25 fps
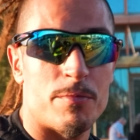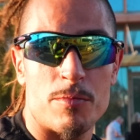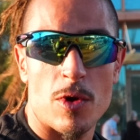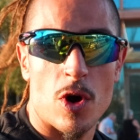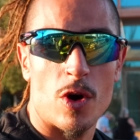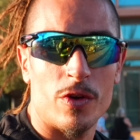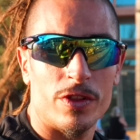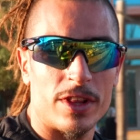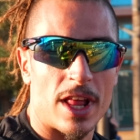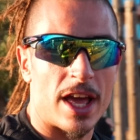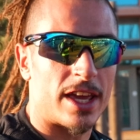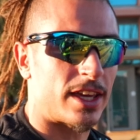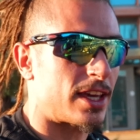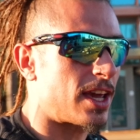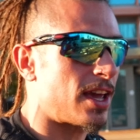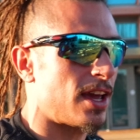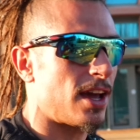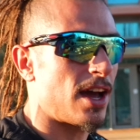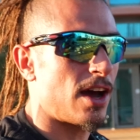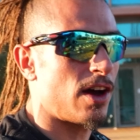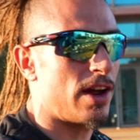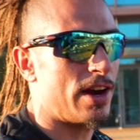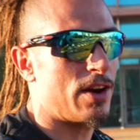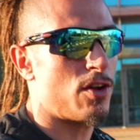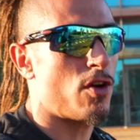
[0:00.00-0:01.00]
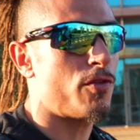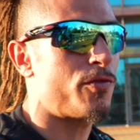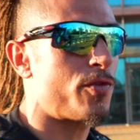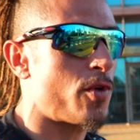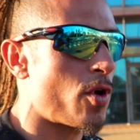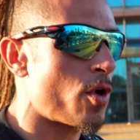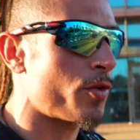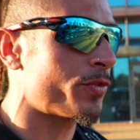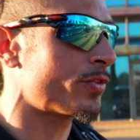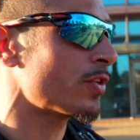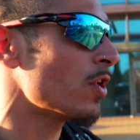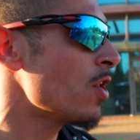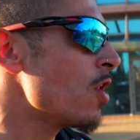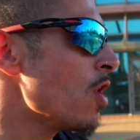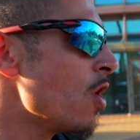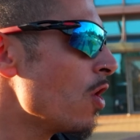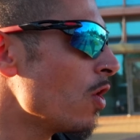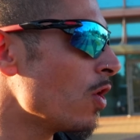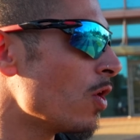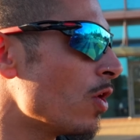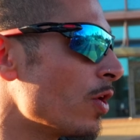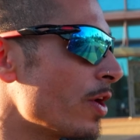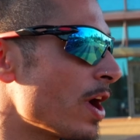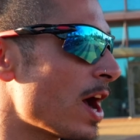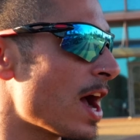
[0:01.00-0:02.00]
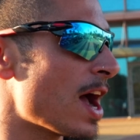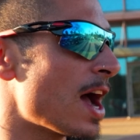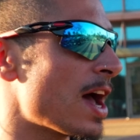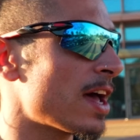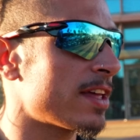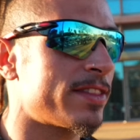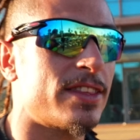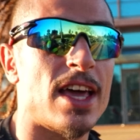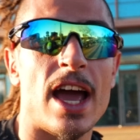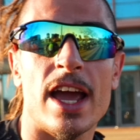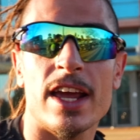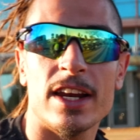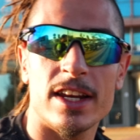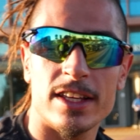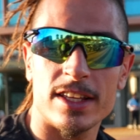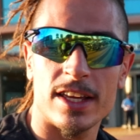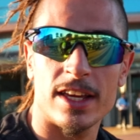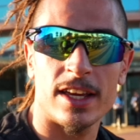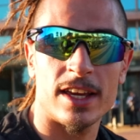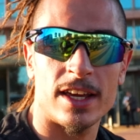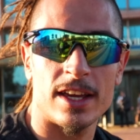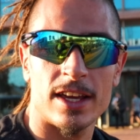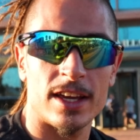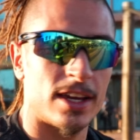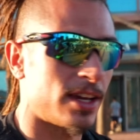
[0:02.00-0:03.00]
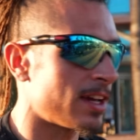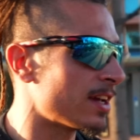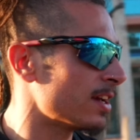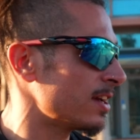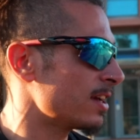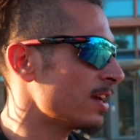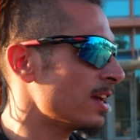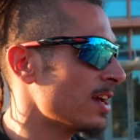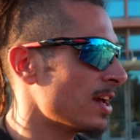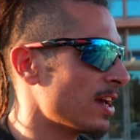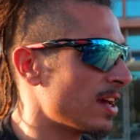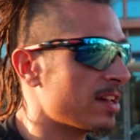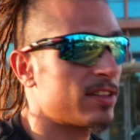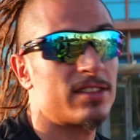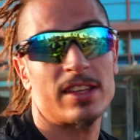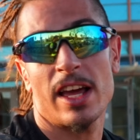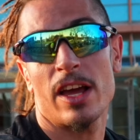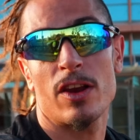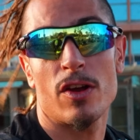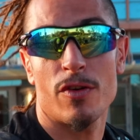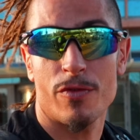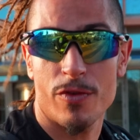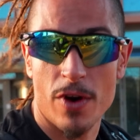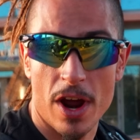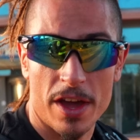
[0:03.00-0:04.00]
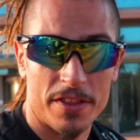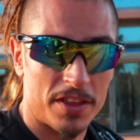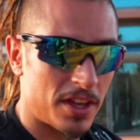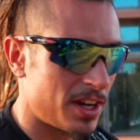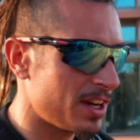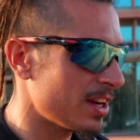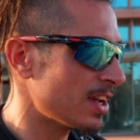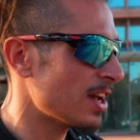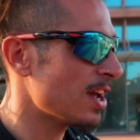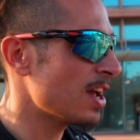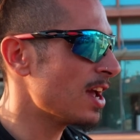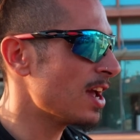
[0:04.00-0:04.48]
mode, like an off-road or a daily style of riding,